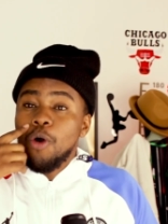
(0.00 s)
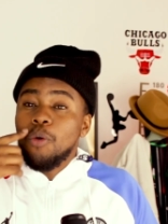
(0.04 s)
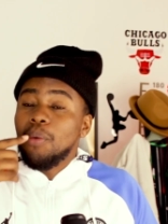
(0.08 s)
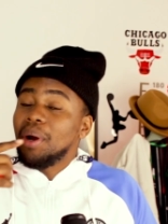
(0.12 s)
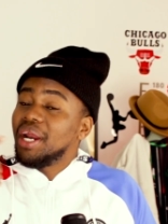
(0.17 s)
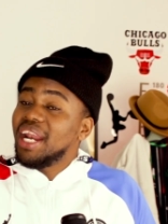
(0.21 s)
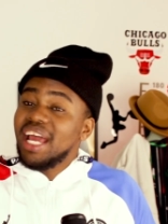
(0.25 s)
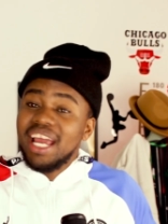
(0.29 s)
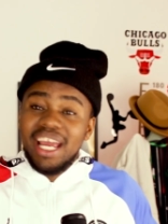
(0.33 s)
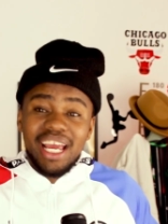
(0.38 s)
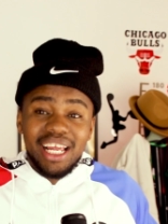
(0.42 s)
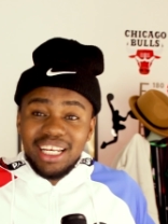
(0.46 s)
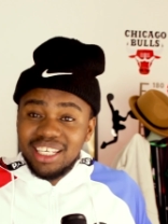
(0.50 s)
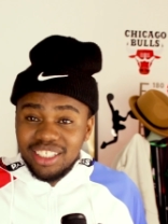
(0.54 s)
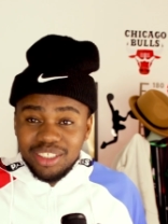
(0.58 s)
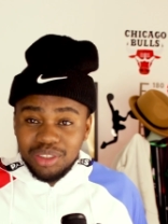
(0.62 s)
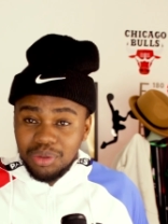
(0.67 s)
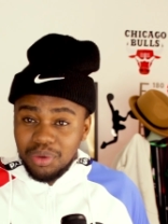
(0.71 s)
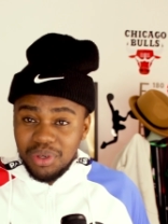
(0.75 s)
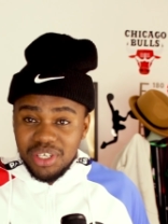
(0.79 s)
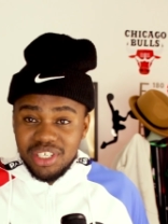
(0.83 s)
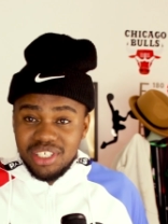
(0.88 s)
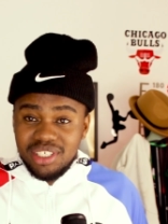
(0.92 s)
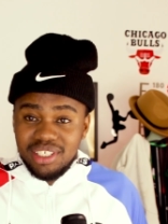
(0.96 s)
When I had this
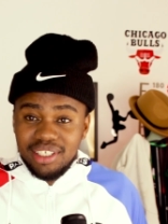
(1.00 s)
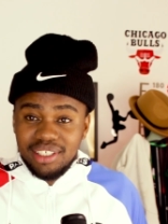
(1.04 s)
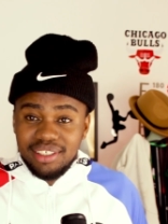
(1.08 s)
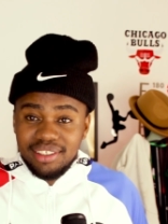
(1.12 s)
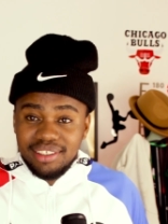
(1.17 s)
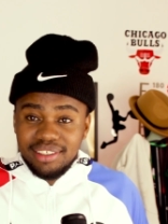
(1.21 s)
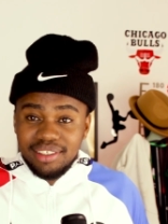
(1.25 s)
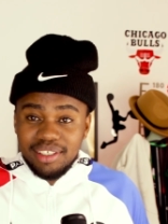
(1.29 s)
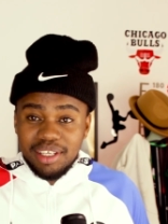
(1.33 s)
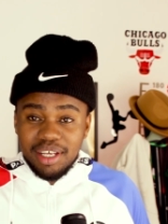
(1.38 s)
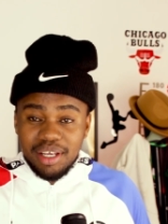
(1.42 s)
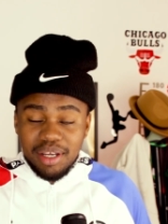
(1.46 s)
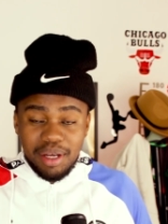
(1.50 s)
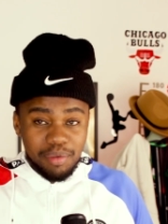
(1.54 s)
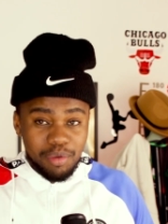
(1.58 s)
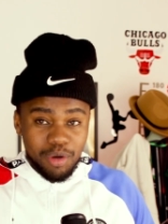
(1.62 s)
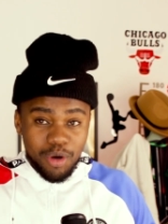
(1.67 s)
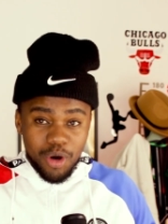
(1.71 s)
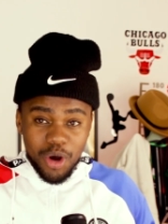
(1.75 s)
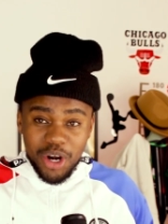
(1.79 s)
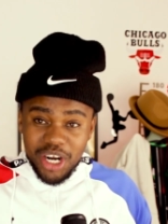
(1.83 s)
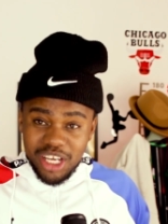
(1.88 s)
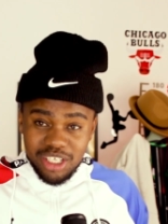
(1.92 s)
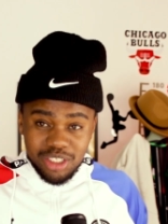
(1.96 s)
question,
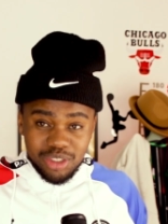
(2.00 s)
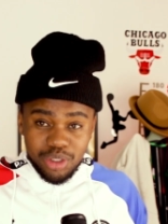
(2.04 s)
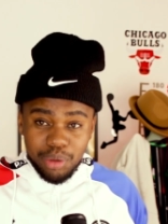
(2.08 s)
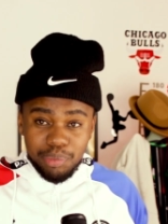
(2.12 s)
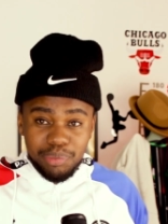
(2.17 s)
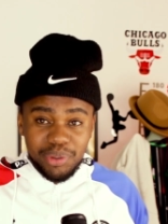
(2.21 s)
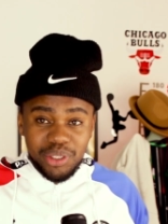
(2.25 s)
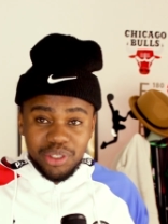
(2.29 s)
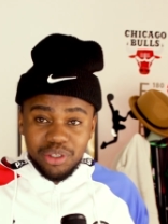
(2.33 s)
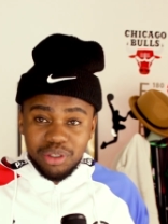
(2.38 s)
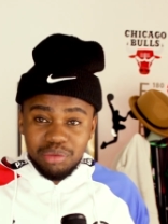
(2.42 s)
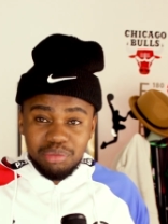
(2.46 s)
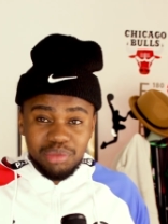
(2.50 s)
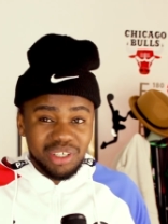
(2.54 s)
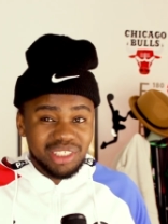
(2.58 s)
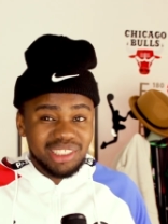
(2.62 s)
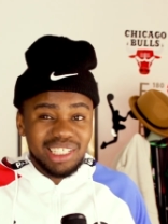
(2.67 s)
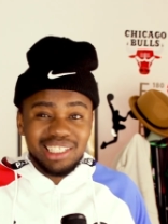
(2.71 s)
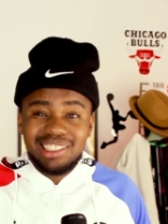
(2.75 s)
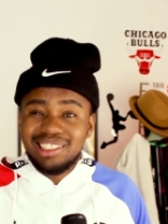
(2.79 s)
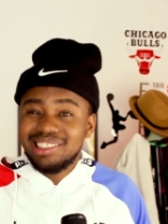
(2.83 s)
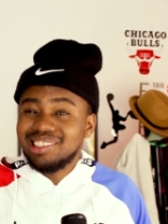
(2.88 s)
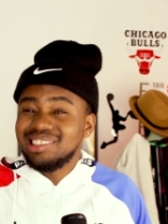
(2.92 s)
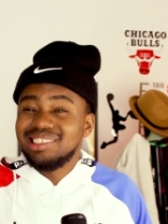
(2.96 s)
honest opinion, I
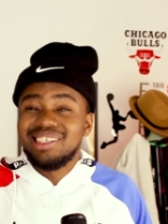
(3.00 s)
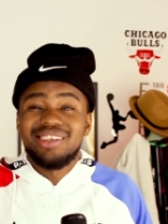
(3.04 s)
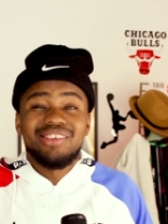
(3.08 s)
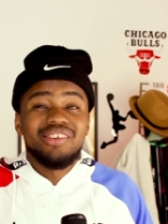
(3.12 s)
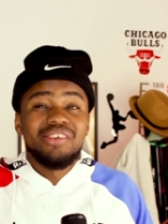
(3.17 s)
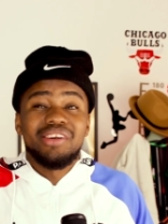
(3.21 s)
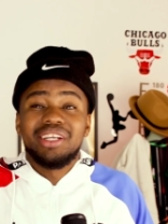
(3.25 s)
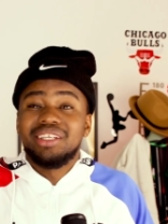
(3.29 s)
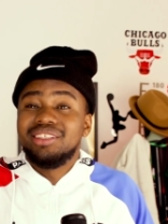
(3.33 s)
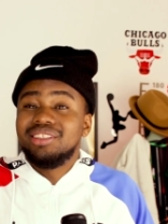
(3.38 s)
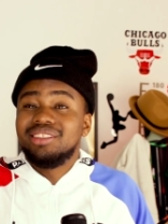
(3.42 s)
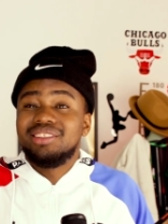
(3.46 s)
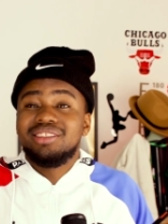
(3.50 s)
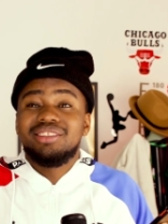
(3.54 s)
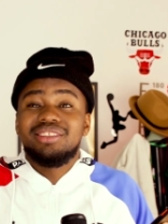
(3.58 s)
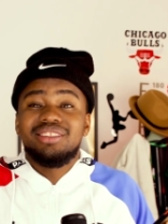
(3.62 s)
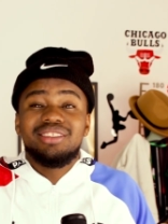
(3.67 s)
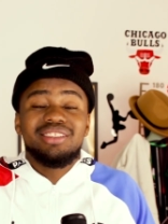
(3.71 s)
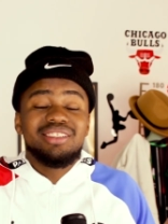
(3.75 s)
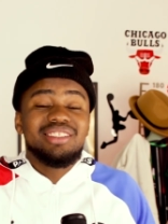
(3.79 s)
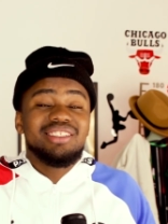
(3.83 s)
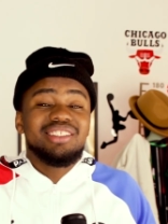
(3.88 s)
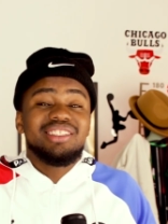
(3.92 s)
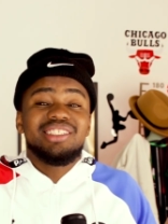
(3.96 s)
was like, this is a
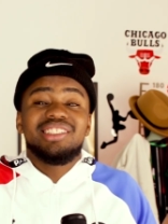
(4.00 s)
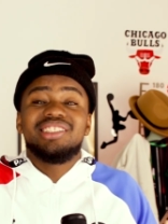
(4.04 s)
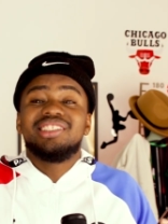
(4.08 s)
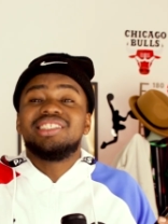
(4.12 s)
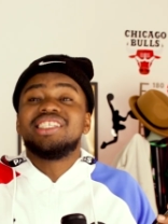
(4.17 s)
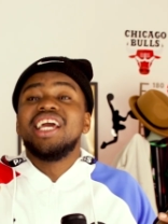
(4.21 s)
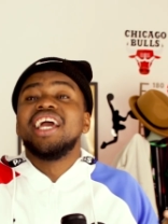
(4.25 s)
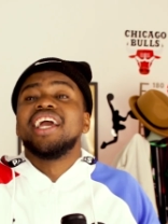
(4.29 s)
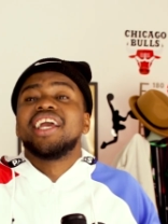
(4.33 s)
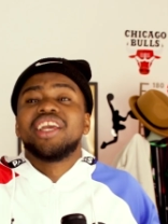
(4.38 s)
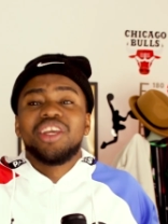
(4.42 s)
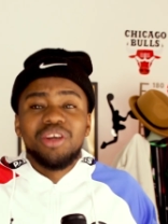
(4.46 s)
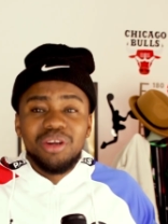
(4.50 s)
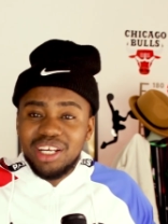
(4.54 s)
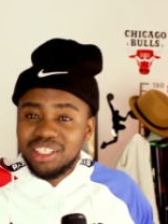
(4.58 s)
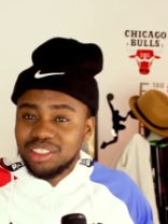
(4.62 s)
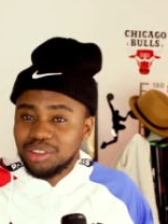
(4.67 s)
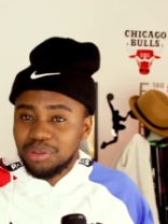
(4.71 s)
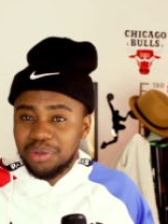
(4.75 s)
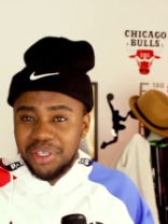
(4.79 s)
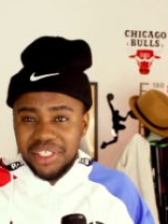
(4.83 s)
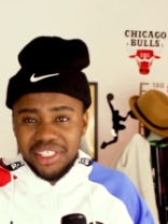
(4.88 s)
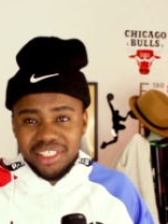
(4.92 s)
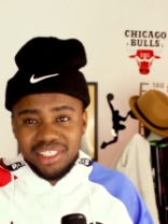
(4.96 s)

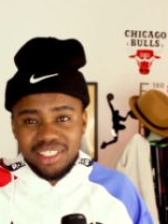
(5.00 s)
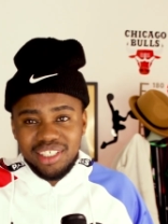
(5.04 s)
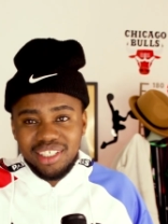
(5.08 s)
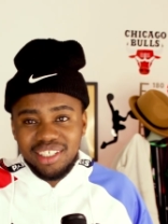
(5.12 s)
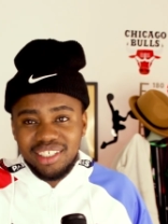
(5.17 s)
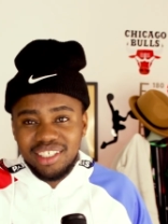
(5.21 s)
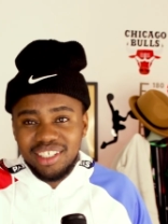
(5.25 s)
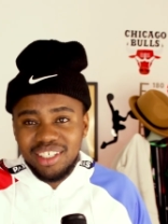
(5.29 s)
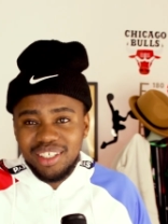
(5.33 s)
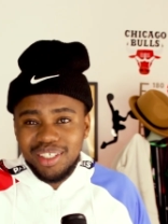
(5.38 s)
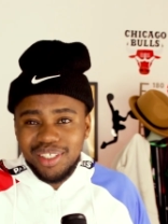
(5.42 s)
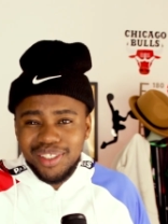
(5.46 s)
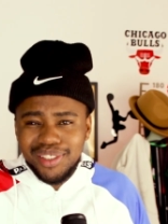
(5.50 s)
ridiculous question.